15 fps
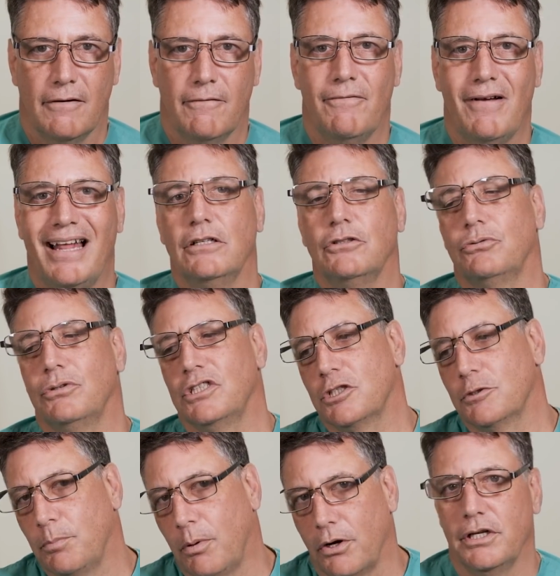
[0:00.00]
Fat is
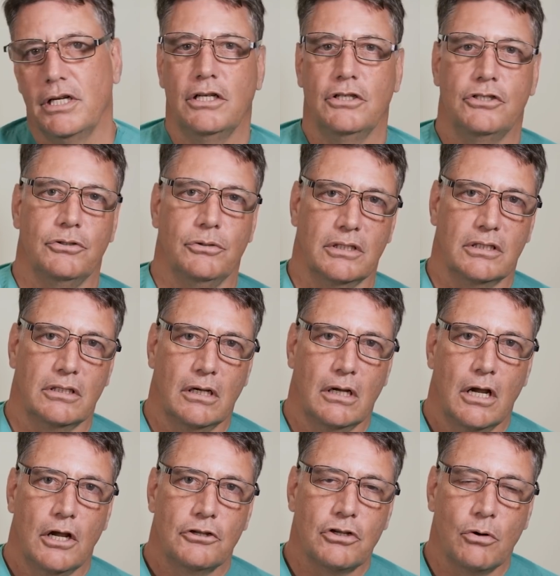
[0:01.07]
responding to it.
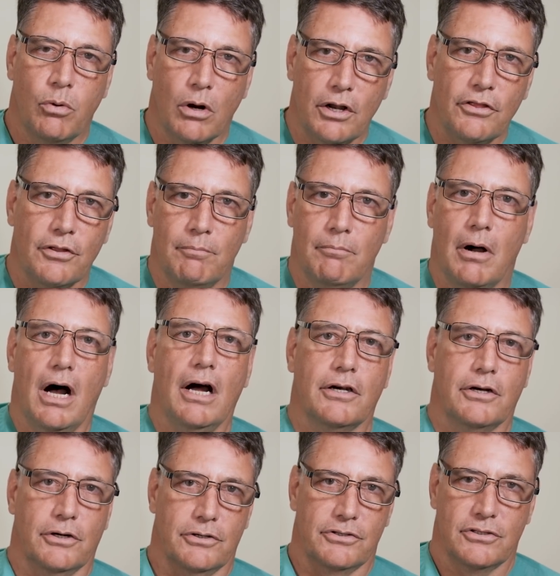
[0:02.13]
So, what are the
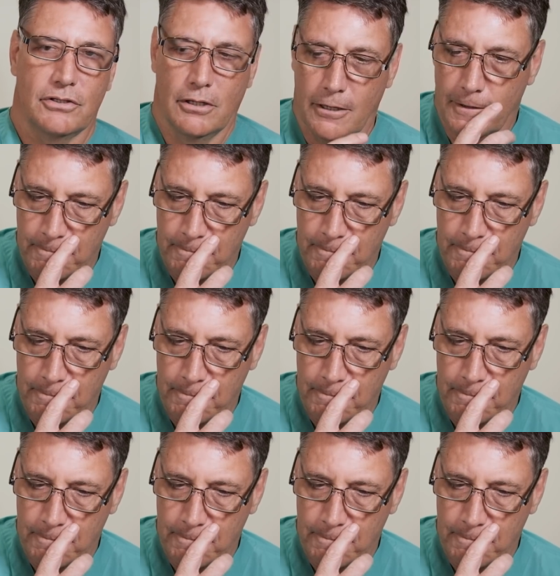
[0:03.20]
markers?